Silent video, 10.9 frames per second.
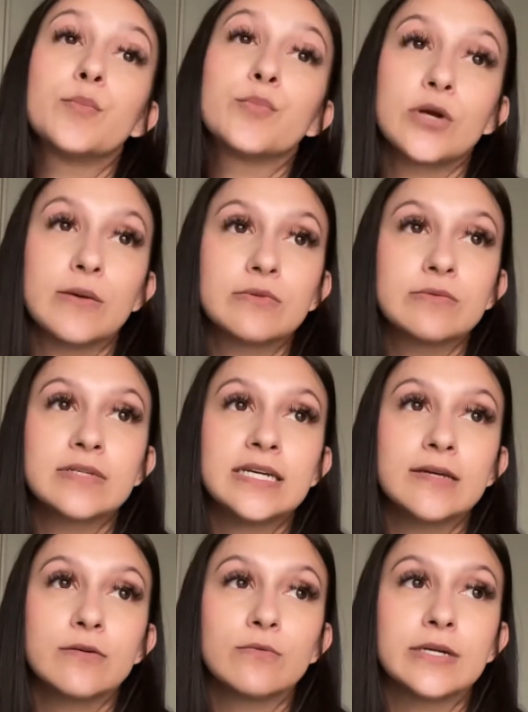probably
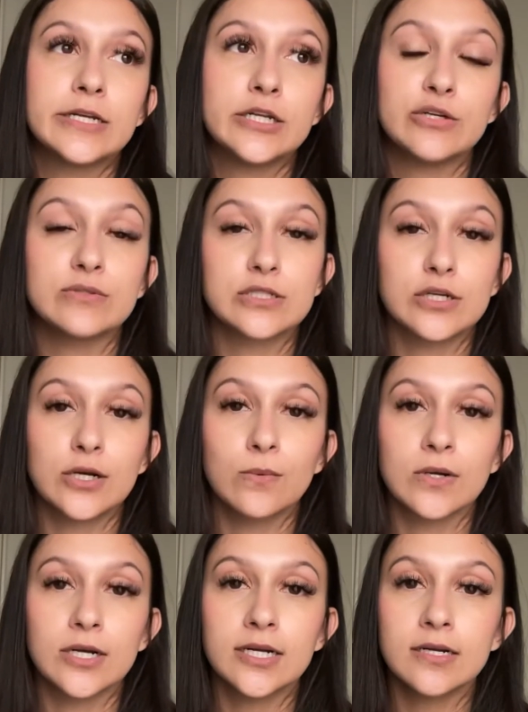when you start
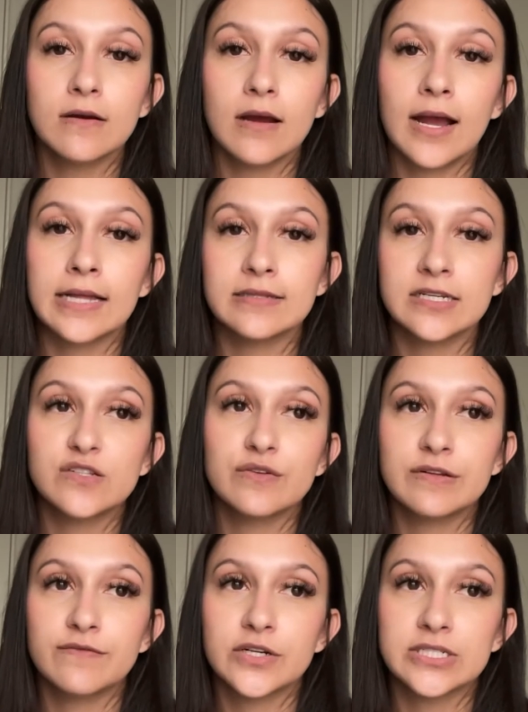work, at least for the
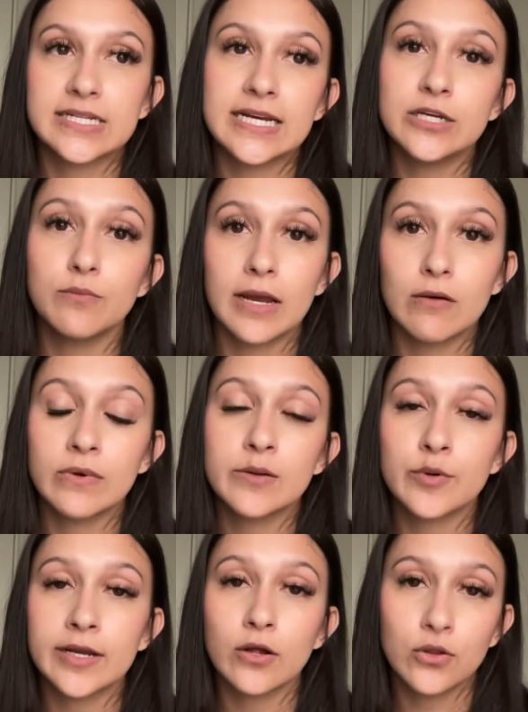first day, you might want to
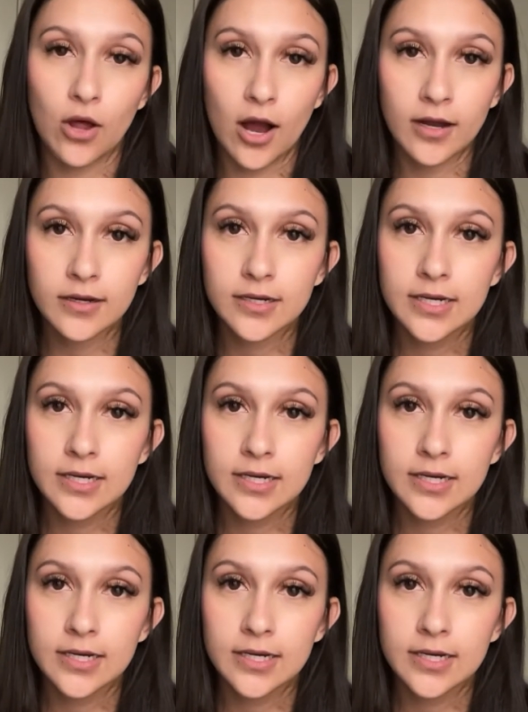bring a lock,